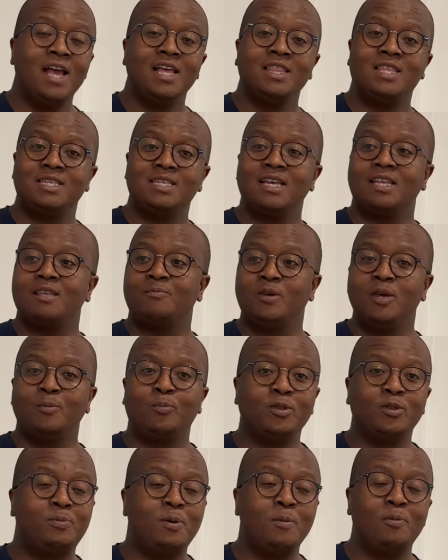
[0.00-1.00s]
these are the
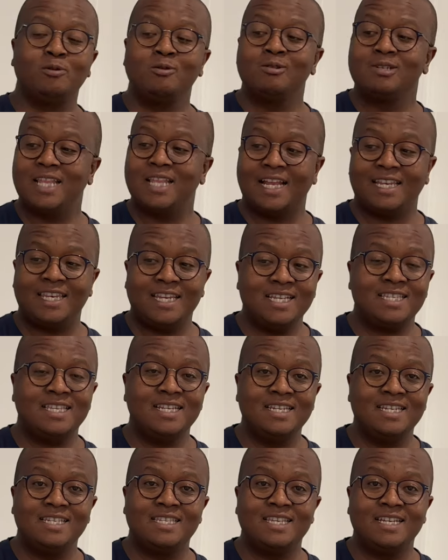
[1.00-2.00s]
people look like this
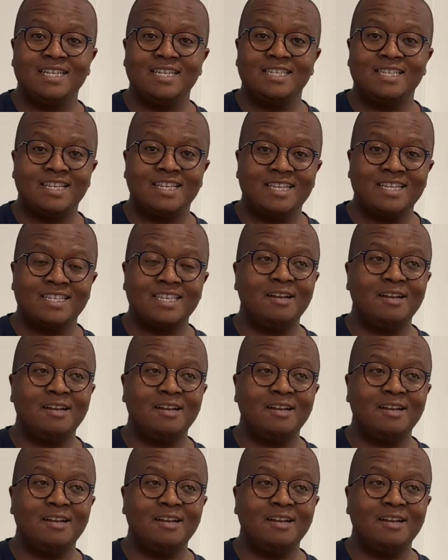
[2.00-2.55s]
and this and this and this.